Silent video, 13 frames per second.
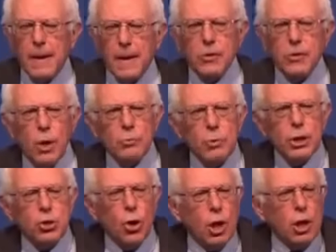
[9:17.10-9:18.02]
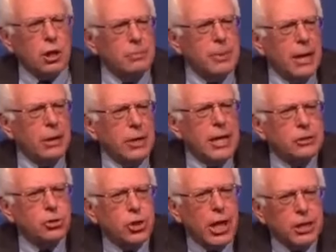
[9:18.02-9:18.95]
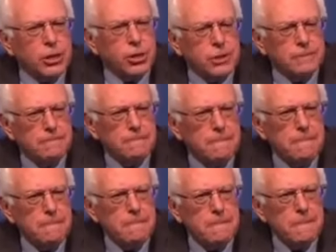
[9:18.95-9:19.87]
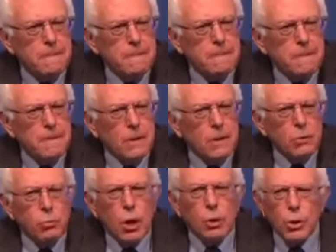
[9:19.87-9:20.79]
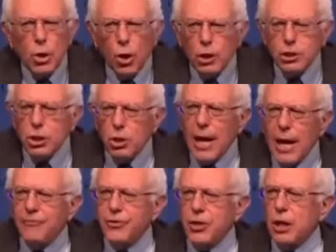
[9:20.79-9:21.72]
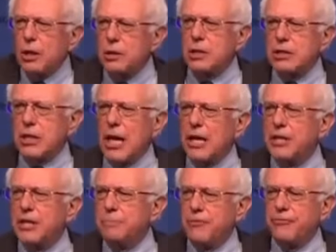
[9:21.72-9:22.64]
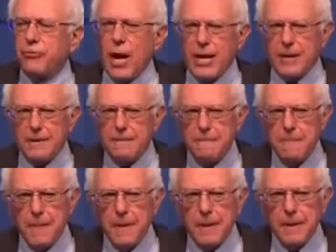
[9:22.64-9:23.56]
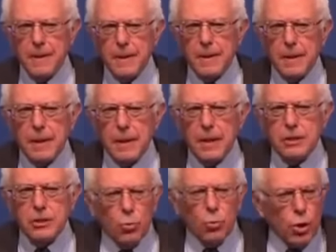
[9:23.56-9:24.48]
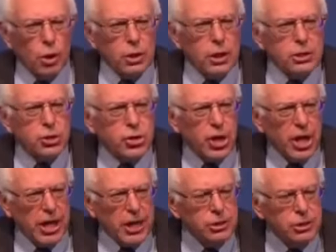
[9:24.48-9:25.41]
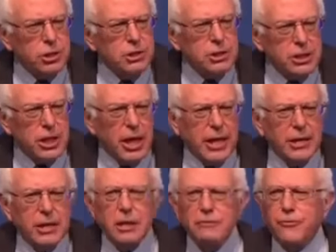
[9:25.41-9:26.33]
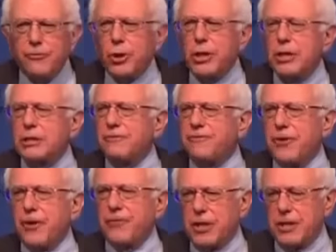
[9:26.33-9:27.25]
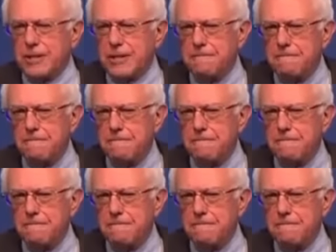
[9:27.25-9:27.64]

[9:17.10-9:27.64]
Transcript: And when we talk about education, what we also have to understand and be frank is the world has changed since the 1940s and 50s.